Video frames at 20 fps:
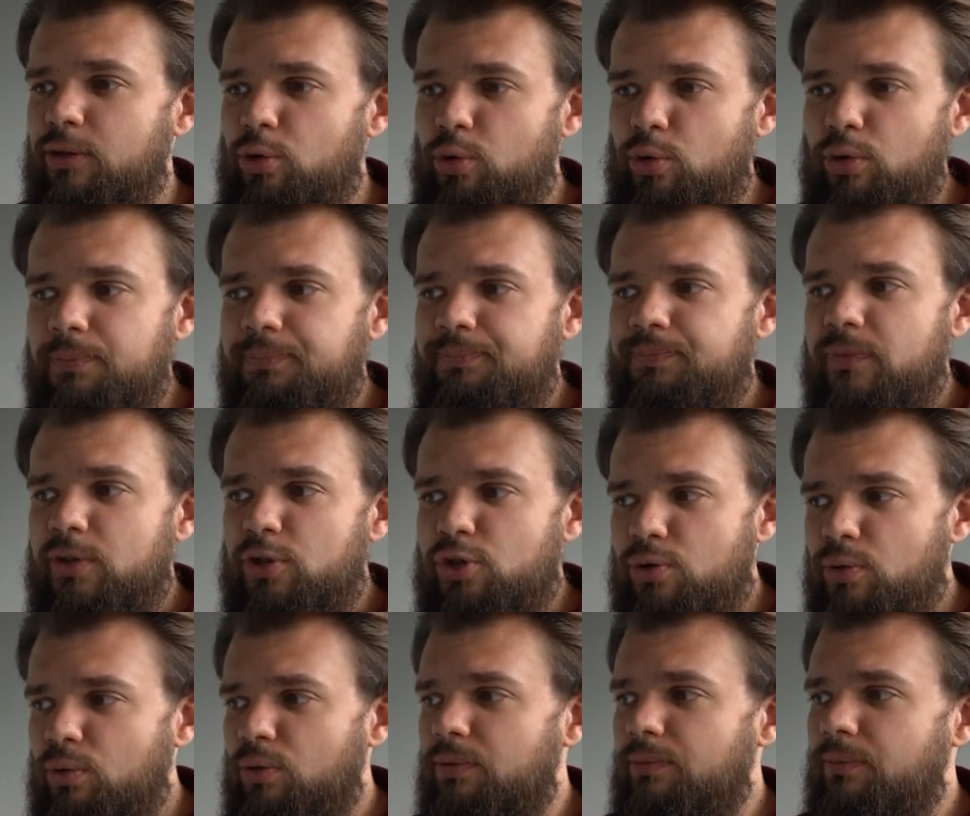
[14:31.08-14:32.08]
This is
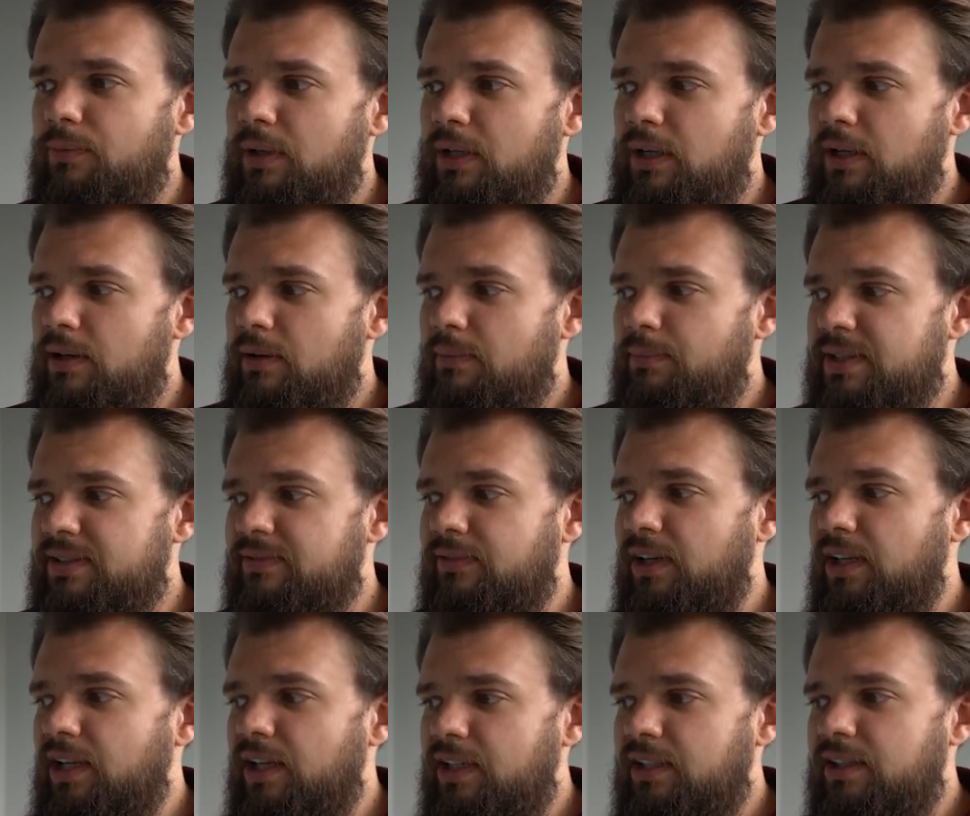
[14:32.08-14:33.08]
really what allows
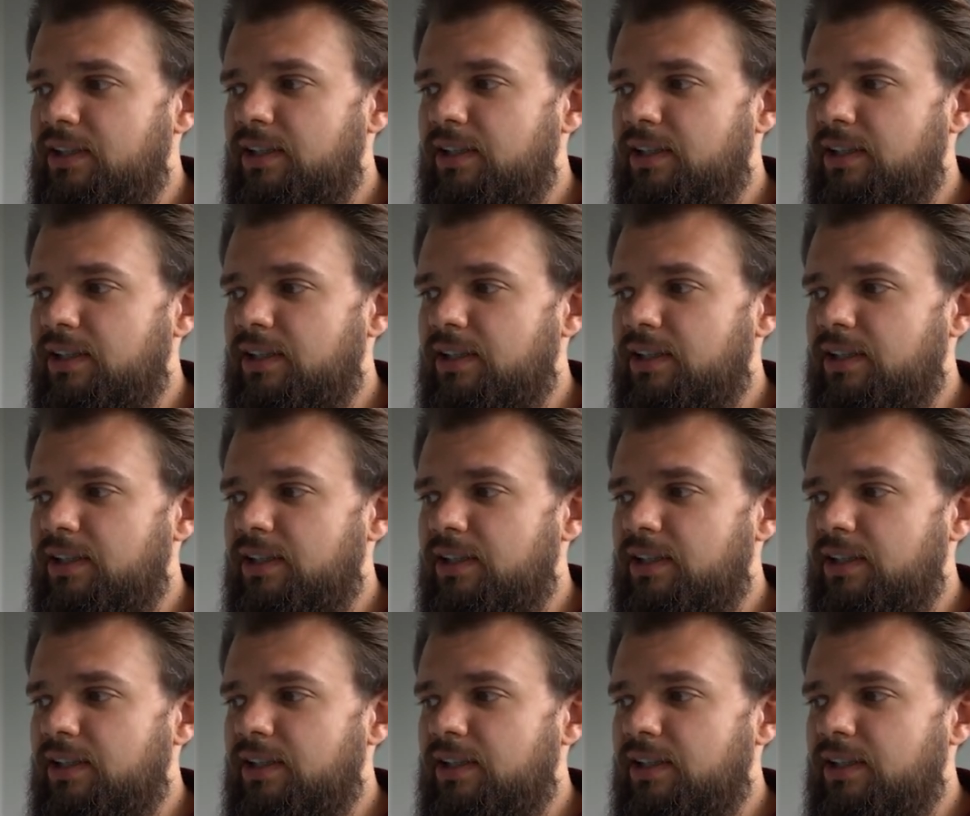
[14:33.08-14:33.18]
us